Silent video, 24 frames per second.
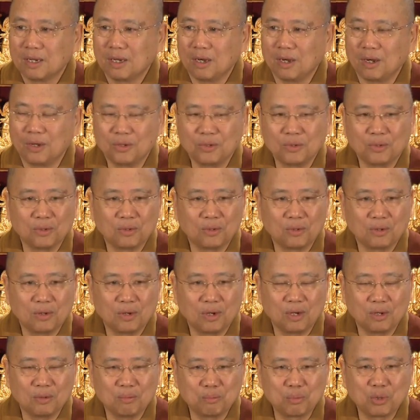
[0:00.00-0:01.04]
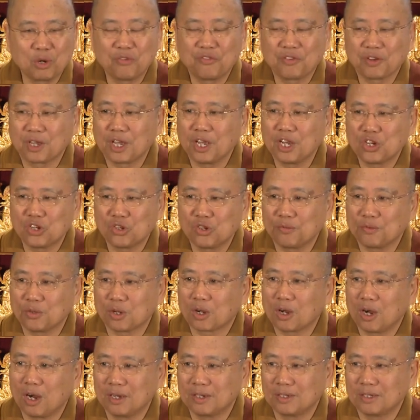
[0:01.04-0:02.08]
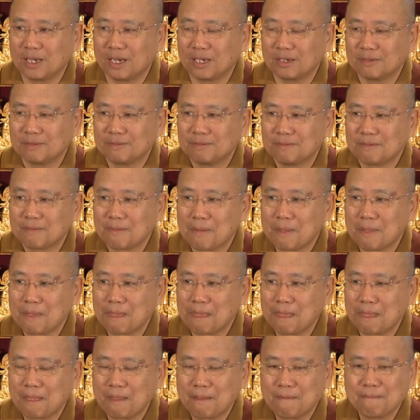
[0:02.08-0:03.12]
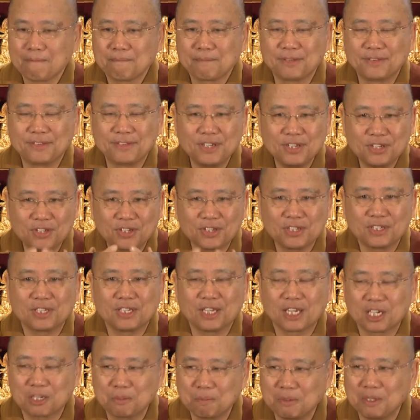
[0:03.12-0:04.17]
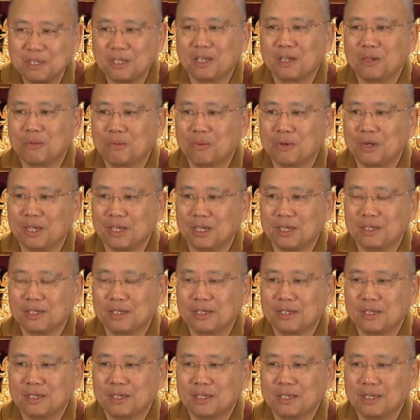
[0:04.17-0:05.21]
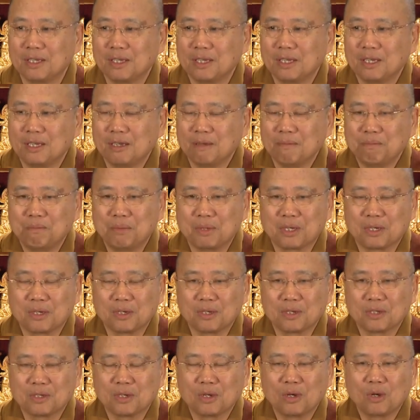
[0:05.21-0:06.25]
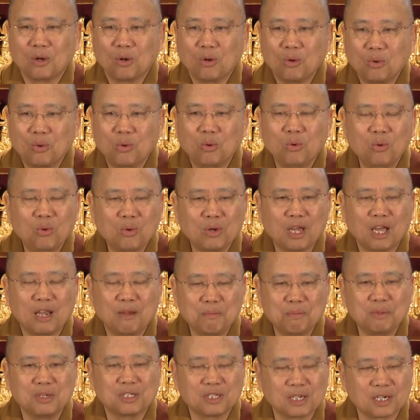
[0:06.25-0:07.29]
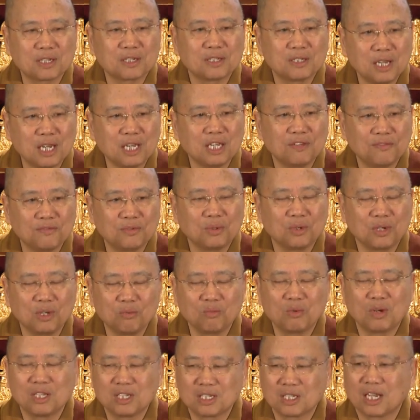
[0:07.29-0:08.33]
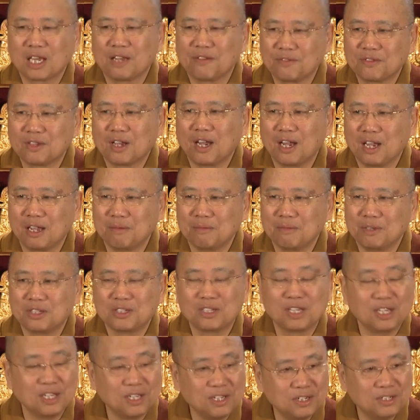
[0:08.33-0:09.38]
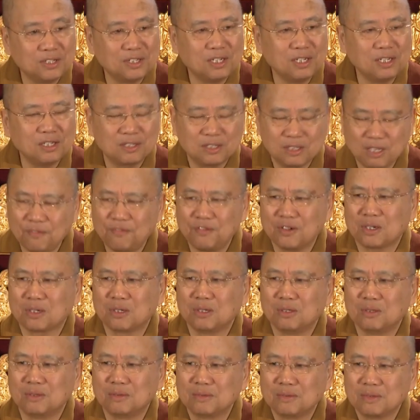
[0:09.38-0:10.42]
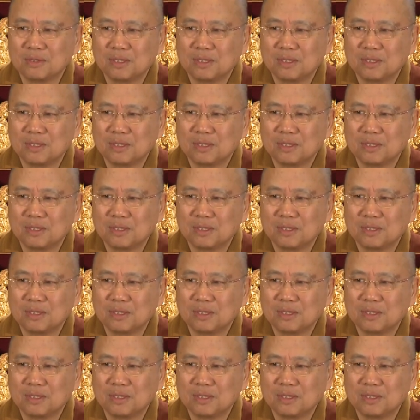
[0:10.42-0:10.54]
on purification of your conduct. But this is an expedient way, because who can be successful in one's lifetime? Is it easy? Difficult.